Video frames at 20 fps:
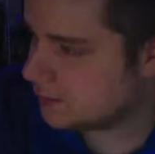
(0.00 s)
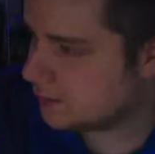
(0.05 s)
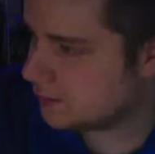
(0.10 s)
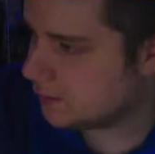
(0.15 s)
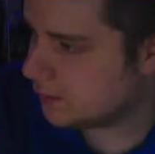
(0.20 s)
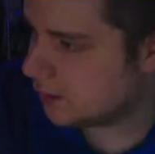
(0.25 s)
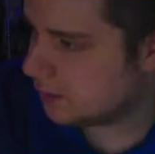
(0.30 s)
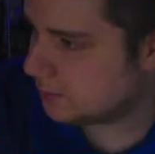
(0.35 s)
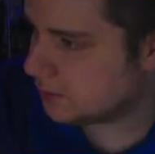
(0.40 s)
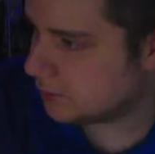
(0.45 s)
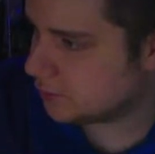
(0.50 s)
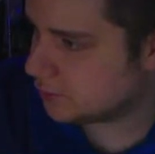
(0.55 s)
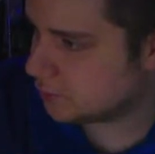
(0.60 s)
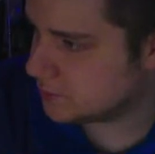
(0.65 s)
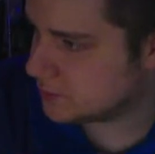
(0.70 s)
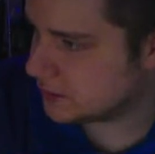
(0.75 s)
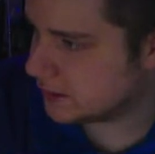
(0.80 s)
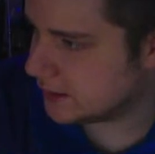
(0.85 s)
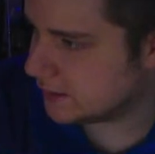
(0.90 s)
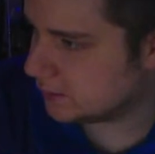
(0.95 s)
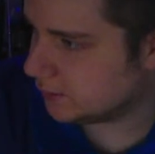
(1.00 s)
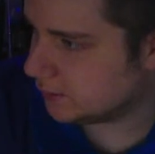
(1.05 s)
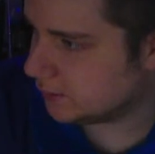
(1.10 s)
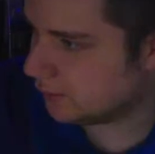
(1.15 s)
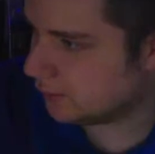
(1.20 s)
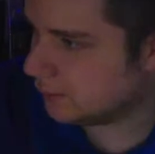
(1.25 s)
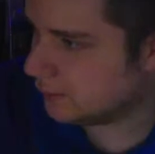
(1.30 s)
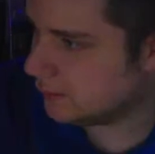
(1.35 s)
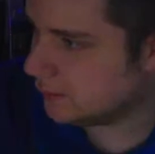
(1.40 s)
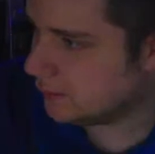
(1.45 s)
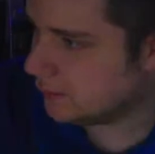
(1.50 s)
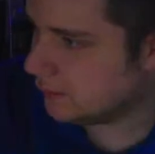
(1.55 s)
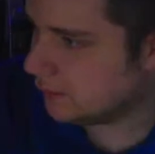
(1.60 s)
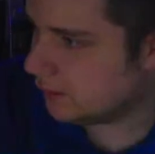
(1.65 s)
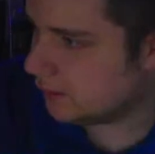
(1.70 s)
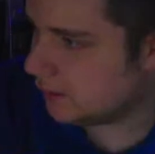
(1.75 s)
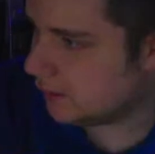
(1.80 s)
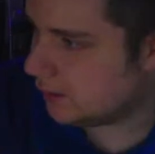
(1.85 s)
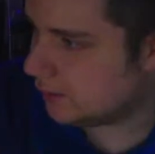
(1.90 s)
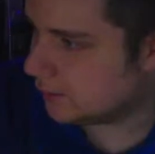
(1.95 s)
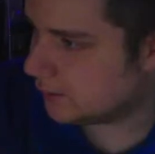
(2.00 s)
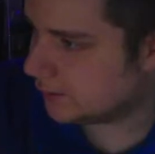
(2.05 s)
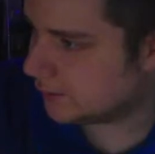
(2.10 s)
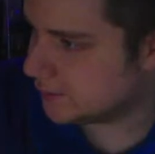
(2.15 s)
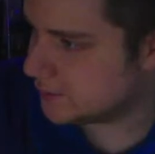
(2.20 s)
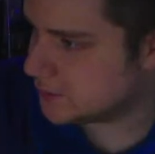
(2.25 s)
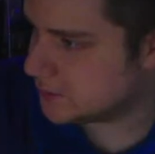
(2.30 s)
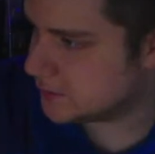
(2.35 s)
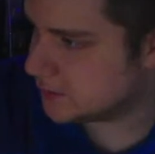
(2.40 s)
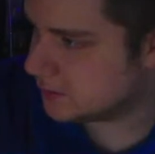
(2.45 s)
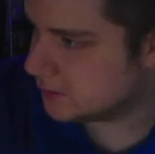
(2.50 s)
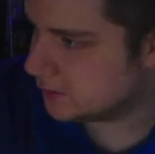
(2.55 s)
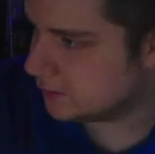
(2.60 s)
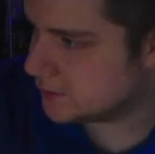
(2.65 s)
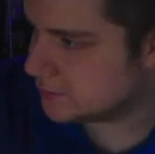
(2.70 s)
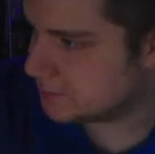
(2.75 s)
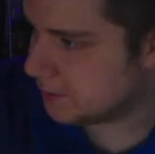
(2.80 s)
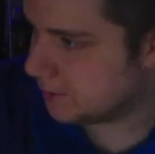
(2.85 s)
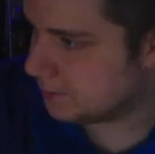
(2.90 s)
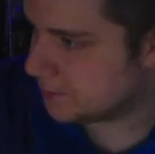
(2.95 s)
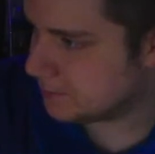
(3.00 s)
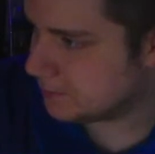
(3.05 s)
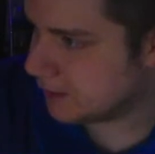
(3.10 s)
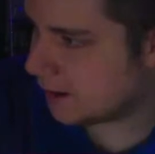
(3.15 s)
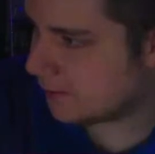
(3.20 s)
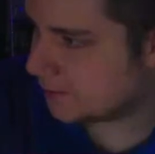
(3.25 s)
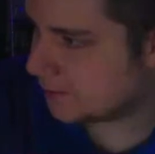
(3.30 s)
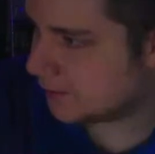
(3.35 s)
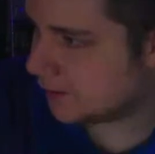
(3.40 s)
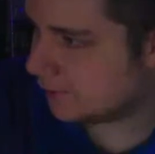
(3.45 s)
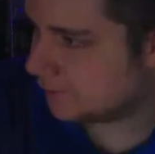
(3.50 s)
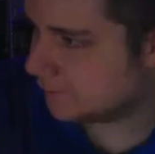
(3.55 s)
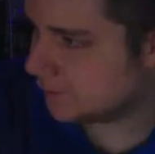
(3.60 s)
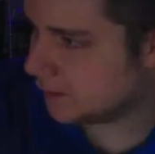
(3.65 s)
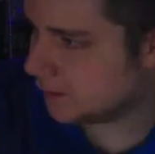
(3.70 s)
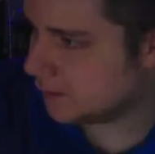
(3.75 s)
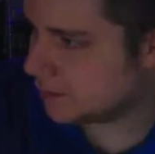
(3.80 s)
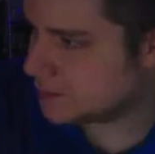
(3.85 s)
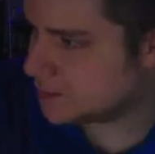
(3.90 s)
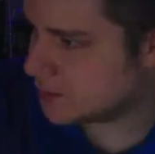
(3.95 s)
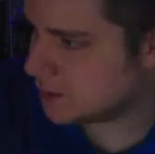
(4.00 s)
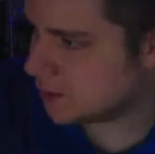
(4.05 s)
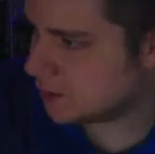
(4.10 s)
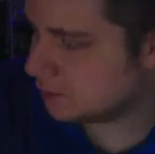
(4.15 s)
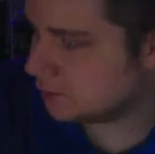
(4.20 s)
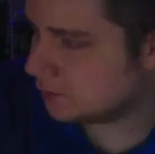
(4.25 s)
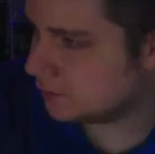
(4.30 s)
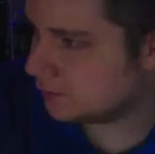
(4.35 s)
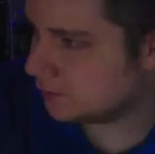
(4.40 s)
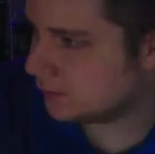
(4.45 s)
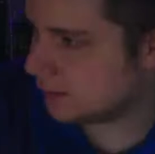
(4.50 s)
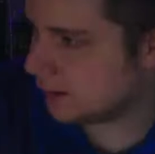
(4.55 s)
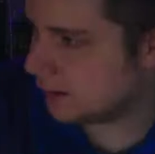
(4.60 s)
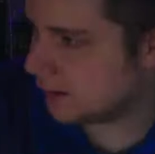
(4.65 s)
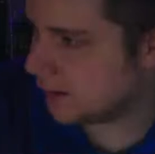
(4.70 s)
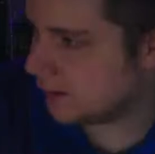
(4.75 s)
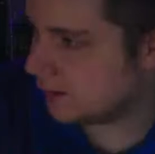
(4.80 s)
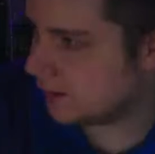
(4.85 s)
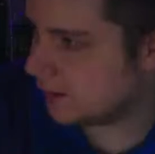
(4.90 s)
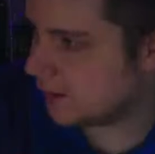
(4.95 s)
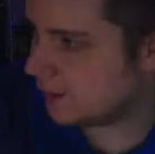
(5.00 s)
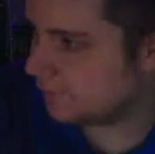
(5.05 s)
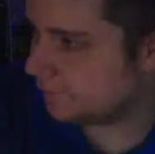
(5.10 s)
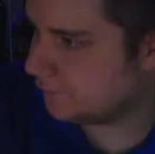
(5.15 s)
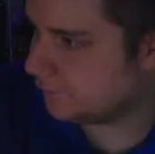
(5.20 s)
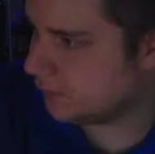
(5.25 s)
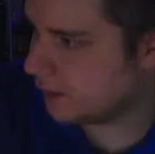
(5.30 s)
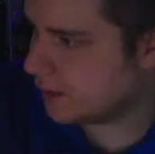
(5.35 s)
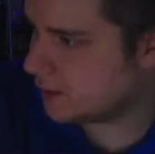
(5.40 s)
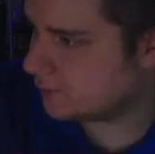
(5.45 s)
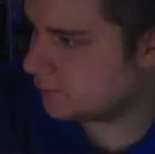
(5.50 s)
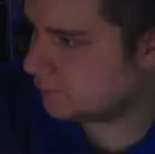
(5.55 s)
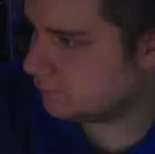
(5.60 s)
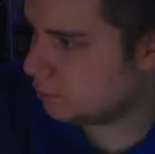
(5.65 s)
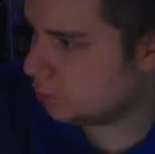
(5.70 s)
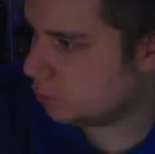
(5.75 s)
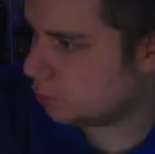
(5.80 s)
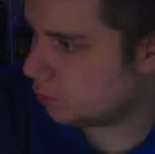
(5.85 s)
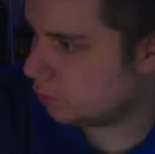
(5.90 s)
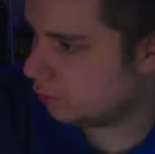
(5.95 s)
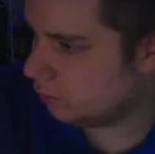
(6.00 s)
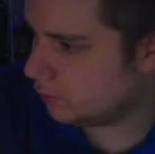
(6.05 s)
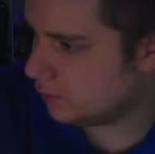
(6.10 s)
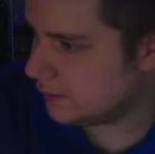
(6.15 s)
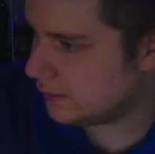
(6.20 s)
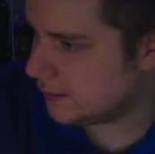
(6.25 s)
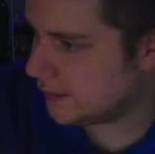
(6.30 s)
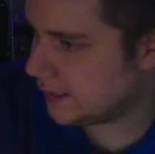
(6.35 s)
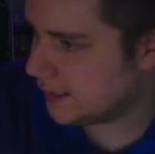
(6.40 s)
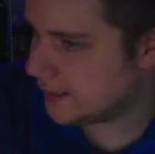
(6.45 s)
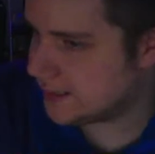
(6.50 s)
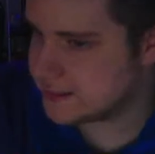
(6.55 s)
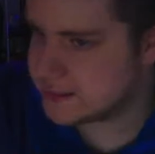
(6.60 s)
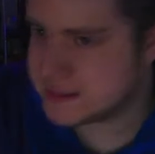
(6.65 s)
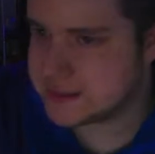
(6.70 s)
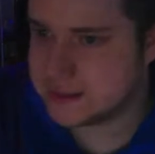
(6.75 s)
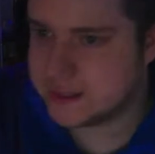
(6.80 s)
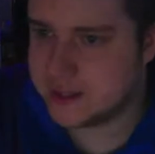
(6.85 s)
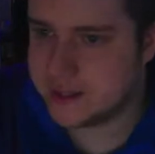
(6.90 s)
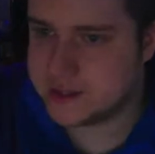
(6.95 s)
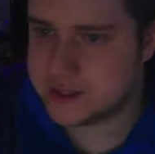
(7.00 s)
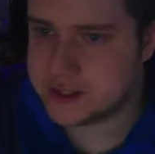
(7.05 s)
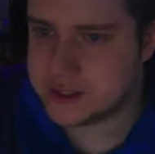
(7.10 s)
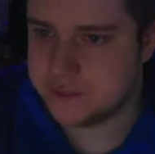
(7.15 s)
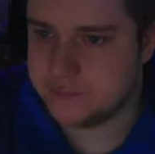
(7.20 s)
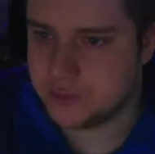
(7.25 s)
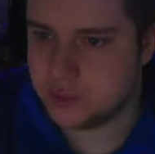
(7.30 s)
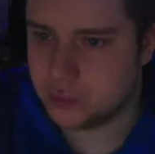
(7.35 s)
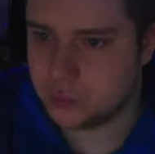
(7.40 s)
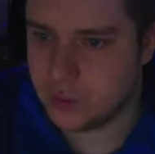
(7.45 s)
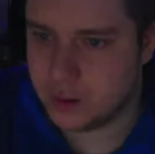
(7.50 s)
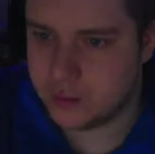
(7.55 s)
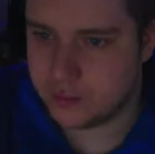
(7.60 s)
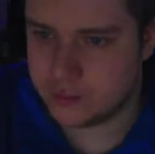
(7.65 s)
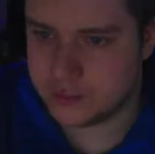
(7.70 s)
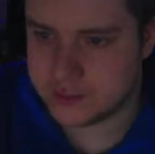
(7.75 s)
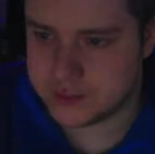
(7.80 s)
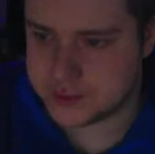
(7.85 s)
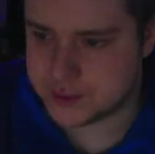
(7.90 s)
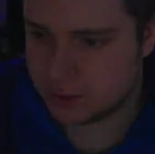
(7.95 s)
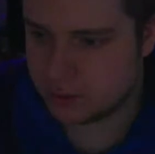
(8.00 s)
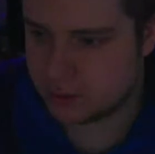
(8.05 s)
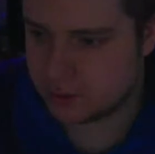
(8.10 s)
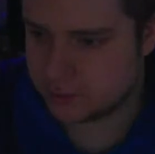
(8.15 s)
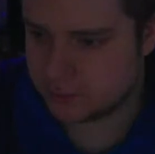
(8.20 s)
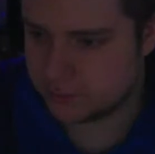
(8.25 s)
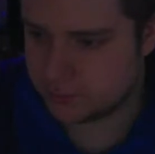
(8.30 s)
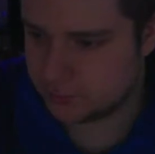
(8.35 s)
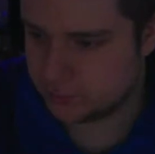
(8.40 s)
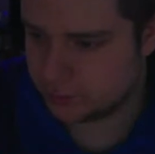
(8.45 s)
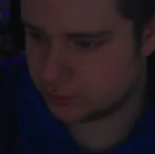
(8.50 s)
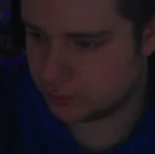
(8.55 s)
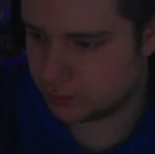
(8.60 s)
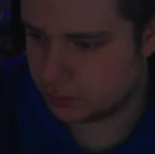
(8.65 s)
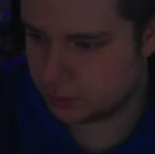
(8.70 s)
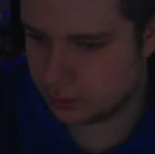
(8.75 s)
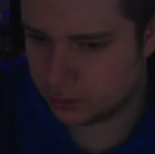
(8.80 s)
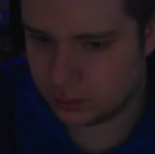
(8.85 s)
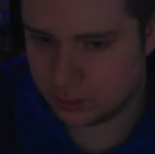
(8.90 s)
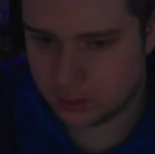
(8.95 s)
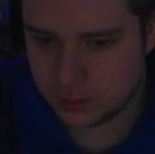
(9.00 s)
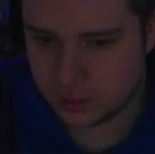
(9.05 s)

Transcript: I'm here towards Lakeland. Got this puppy popping off here. So yeah, a lot of more organized severe weather is starting to occur.